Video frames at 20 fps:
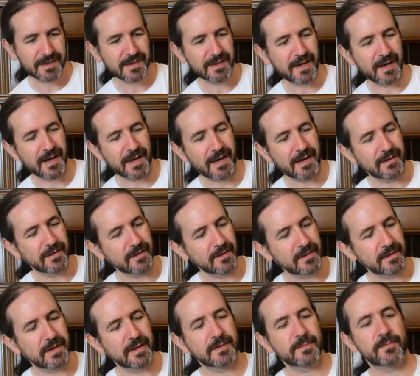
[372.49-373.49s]
Oh yeah,
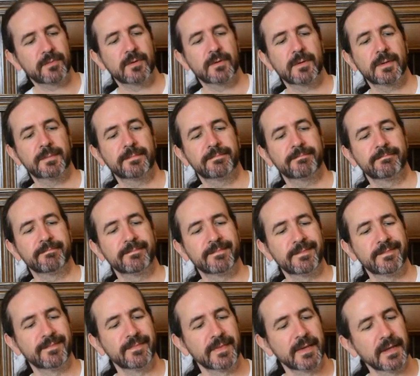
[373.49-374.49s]
look, that's broken.
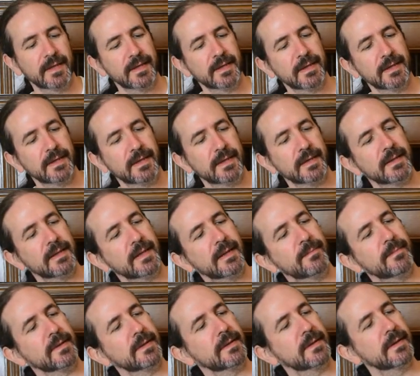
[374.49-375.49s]
That
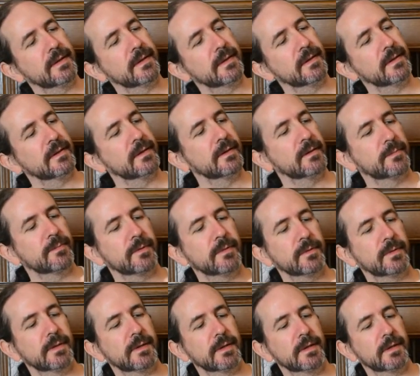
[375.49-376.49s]
bit there is
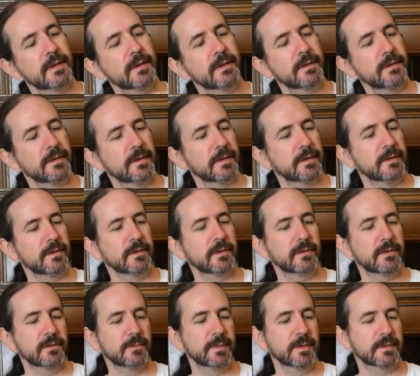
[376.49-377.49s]
broken there. And the other
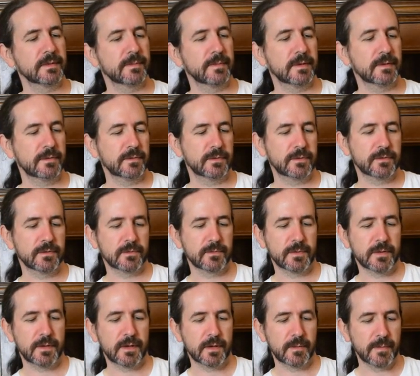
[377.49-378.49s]
two bits, I'm not too sure
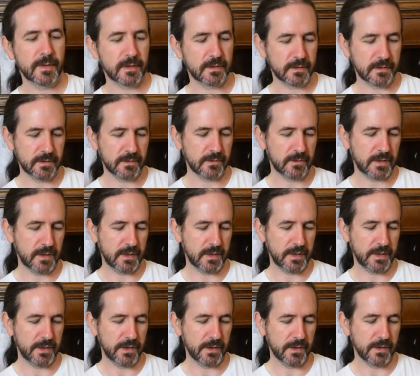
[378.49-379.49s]
where they're meant to go
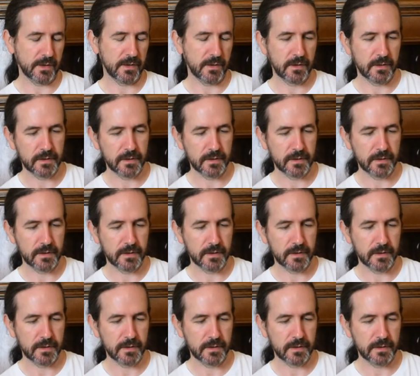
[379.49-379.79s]
either.